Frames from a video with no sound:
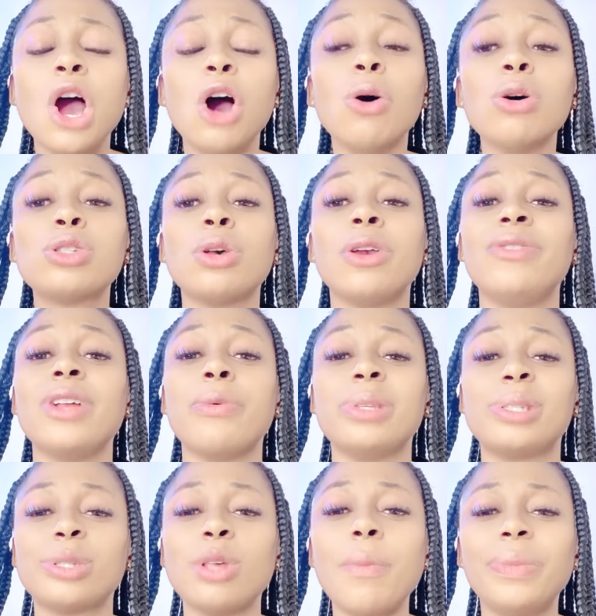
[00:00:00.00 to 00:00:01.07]
Also, if there
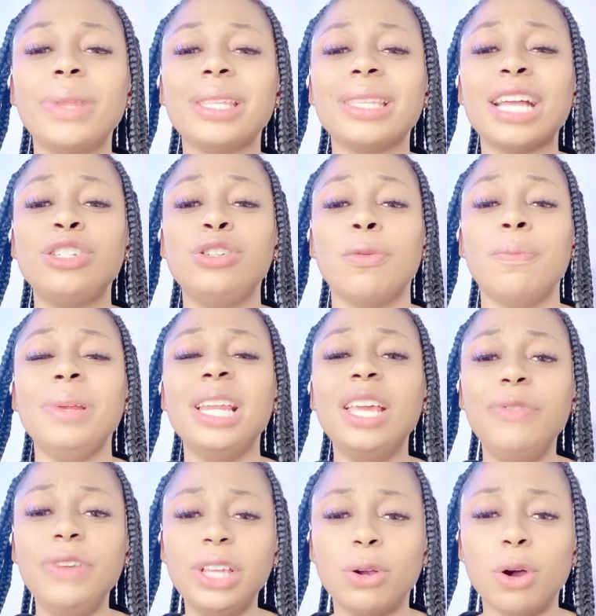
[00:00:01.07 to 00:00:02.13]
is something that you're
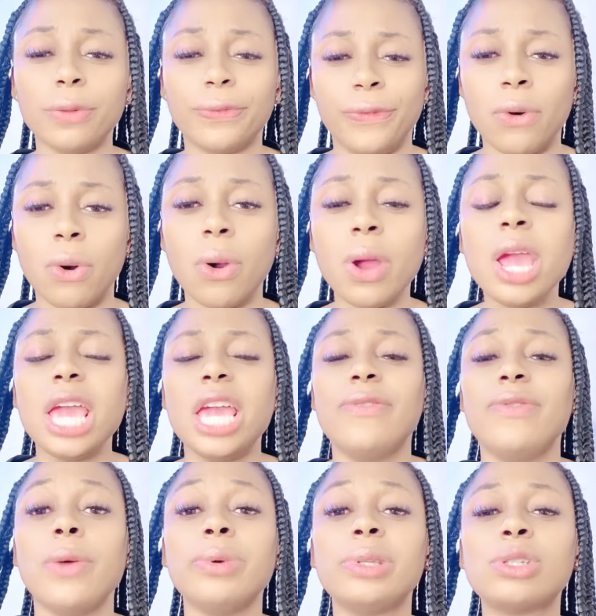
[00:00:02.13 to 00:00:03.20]
believing God for,
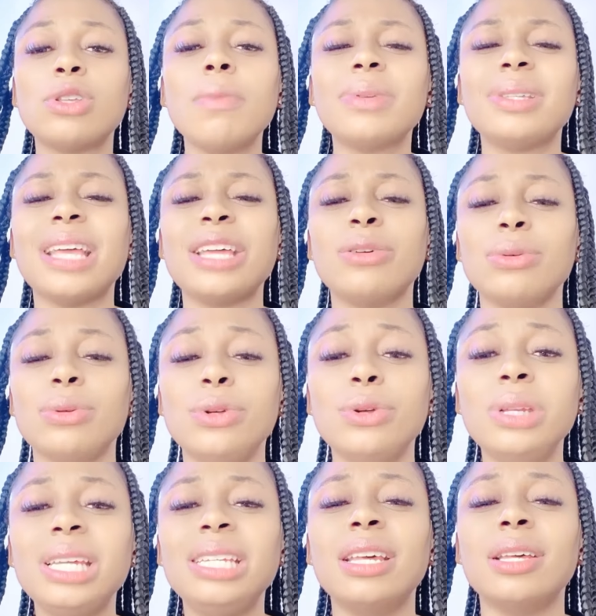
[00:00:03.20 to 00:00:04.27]
if there is something that you, you
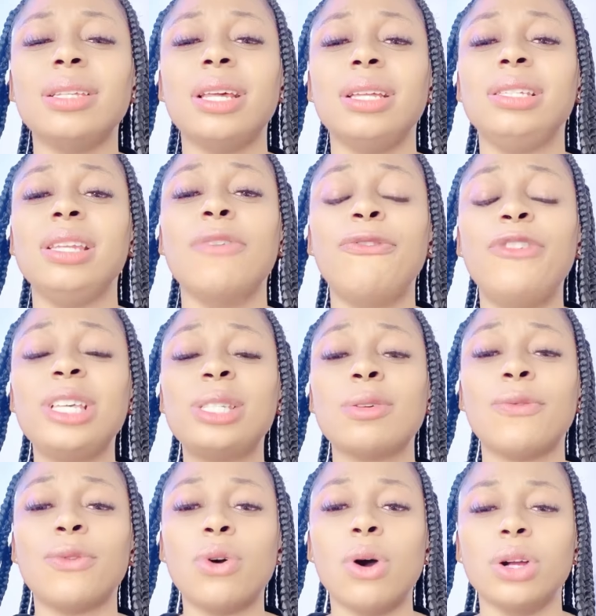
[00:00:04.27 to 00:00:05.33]
need the, the, the face
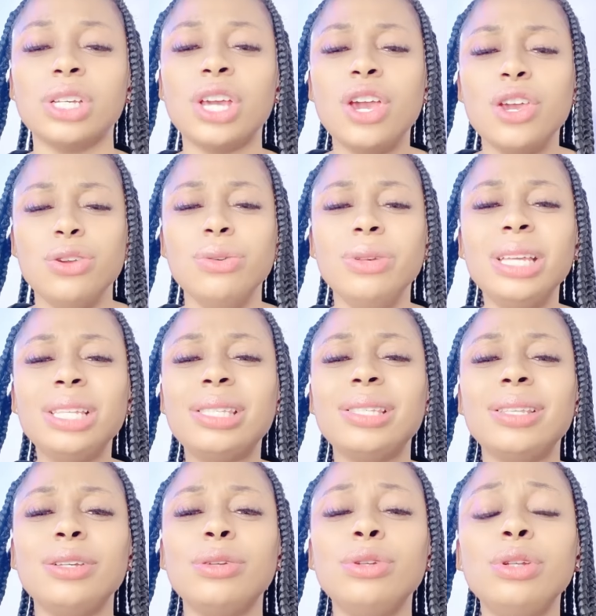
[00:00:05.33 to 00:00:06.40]
of God, you
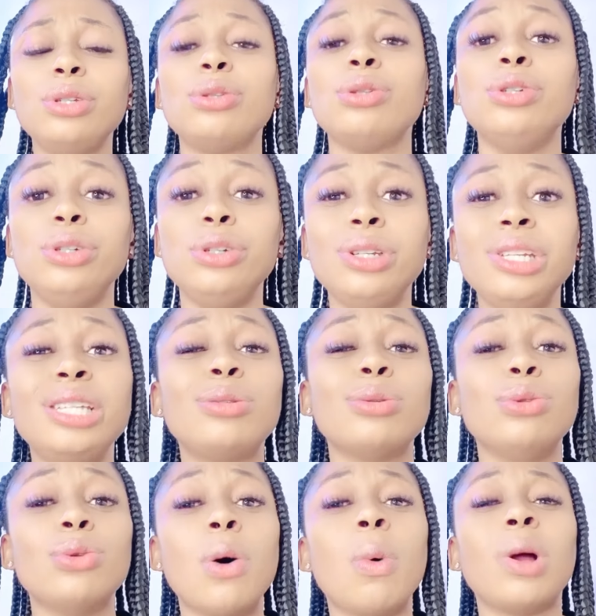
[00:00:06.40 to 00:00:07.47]
need you need to, you need to
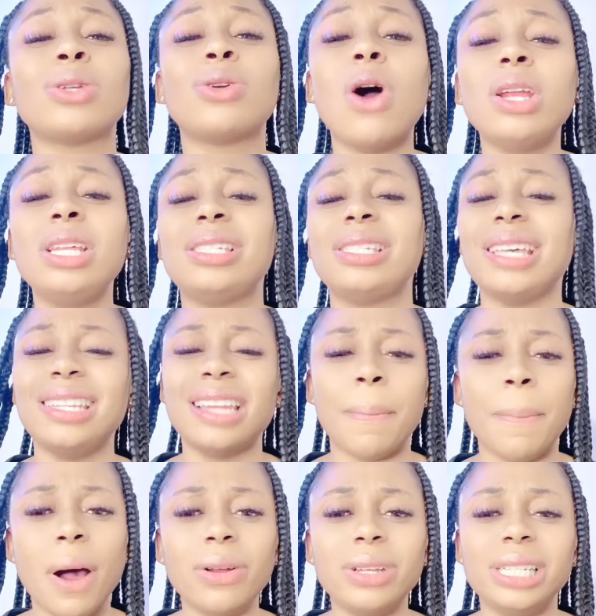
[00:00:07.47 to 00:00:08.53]
know what God is saying
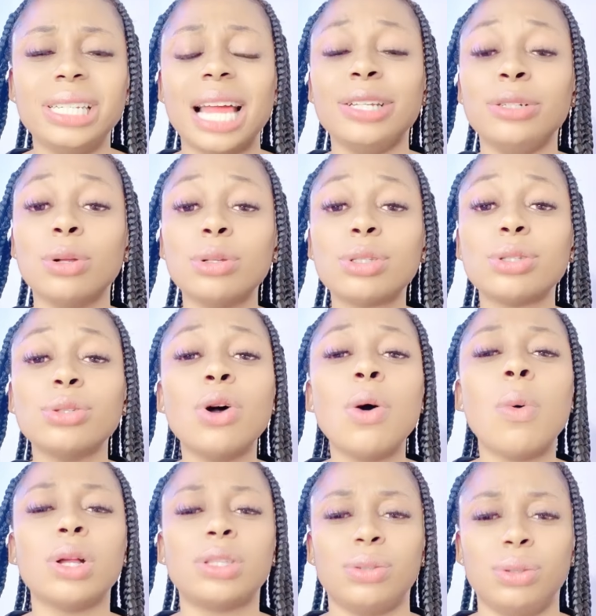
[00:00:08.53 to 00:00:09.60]
about it and you don't
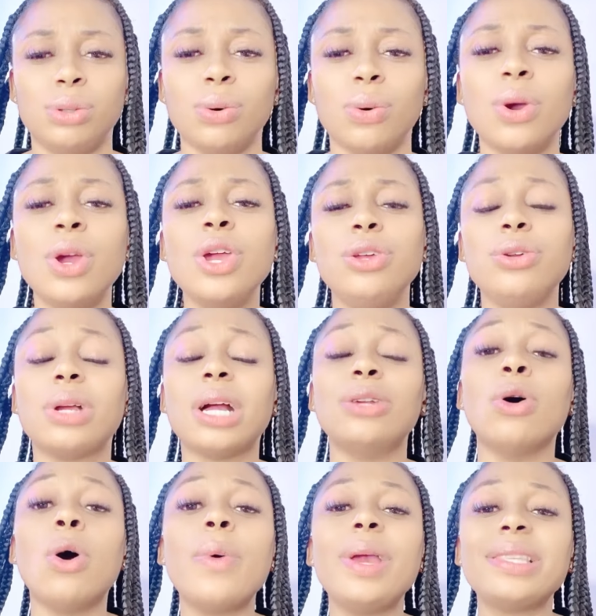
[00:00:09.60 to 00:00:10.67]
know what to do, you
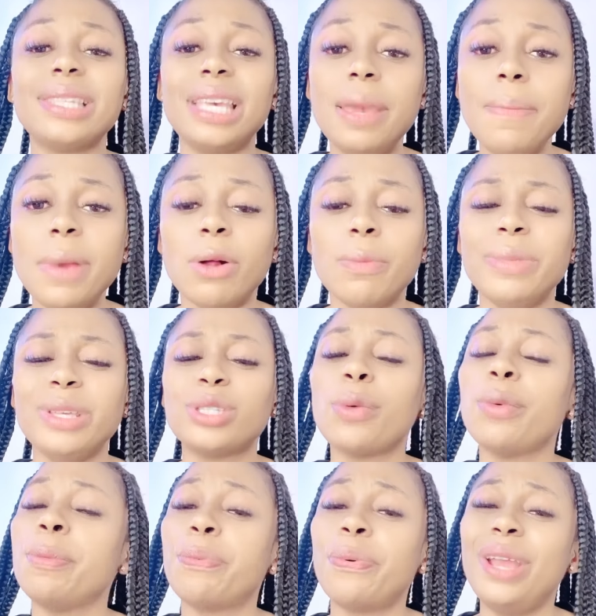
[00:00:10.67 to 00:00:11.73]
can always email me
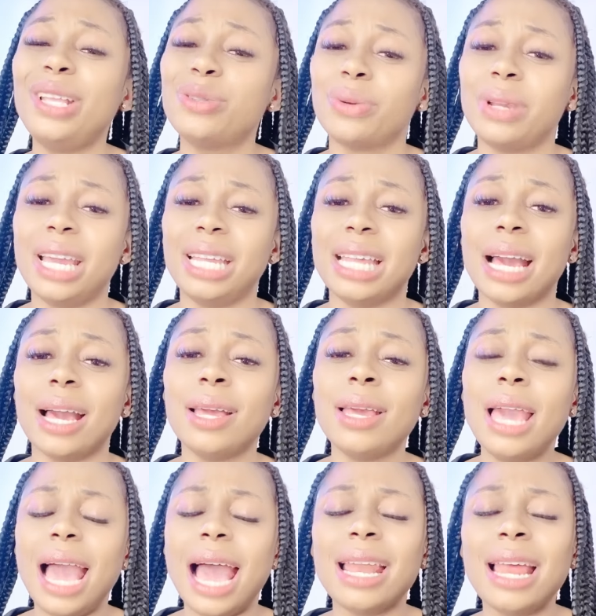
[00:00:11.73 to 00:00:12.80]
so we pray together
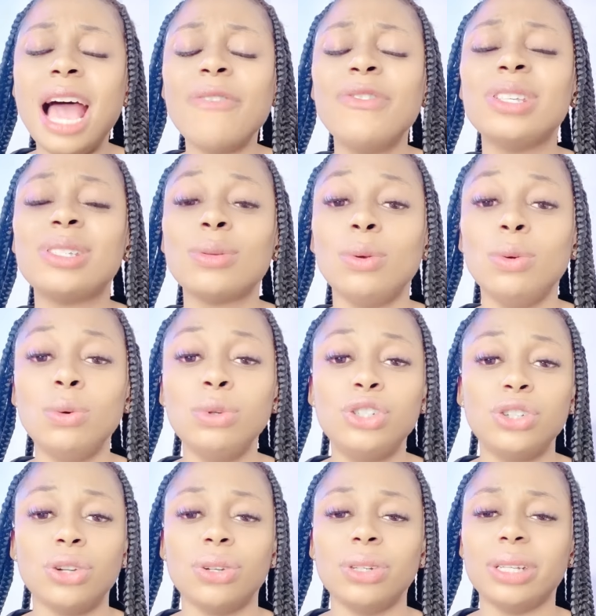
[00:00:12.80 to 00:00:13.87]
and have a
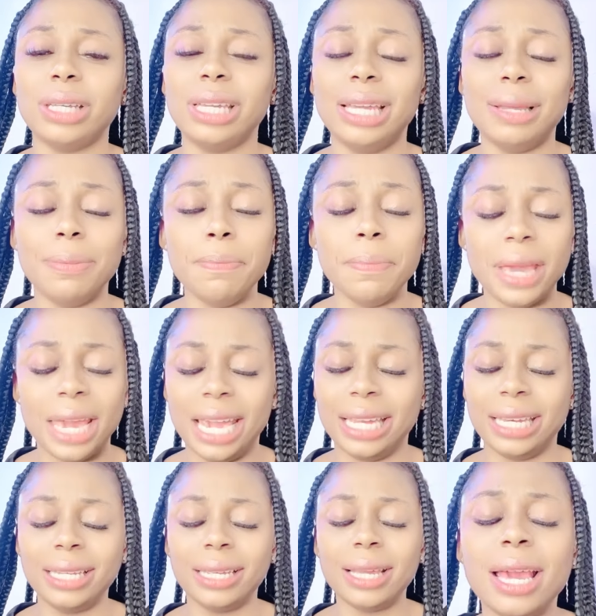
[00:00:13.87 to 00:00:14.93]
solution.
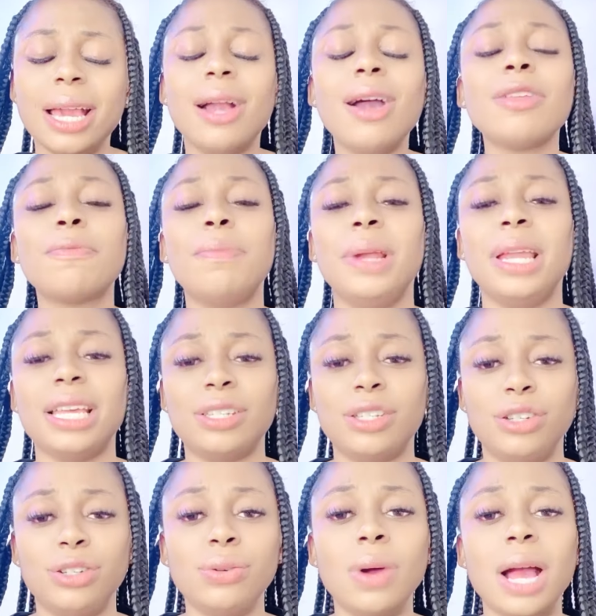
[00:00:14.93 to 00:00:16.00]
Amen. God
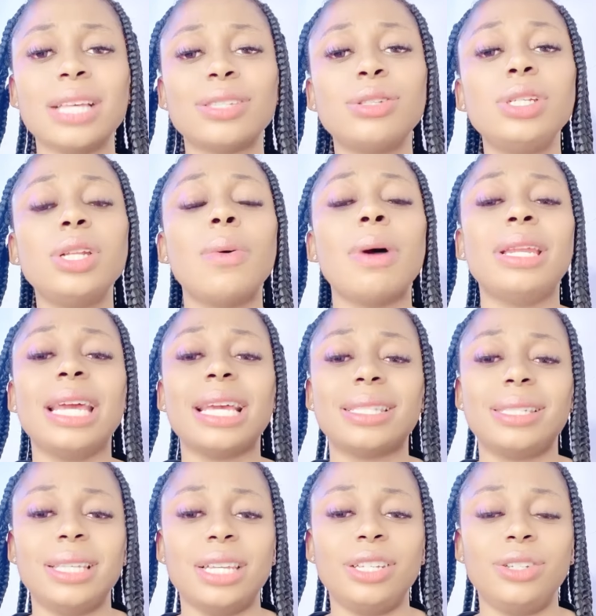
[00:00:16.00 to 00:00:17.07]
bless you and see you in our
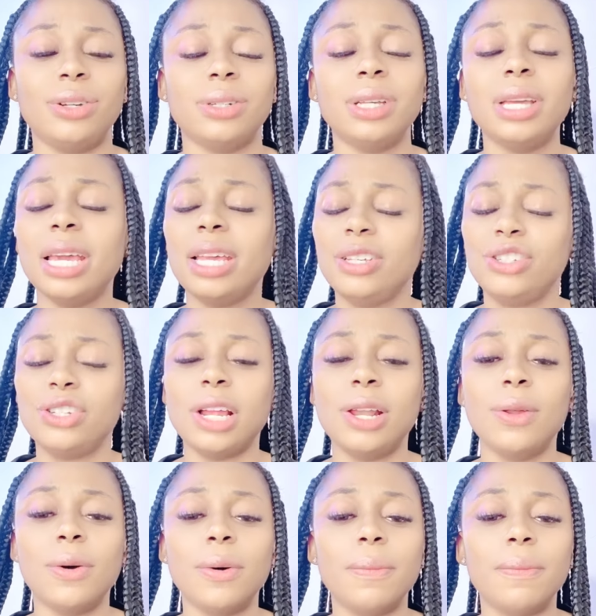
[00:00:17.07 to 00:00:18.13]
next session.
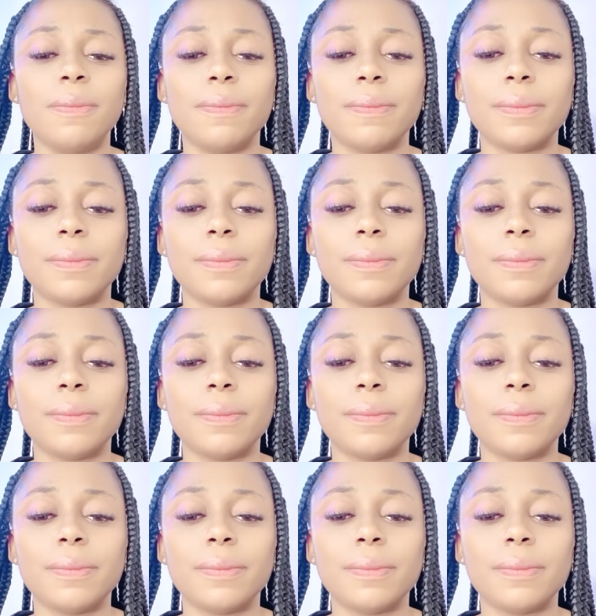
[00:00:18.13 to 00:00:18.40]
Shalom.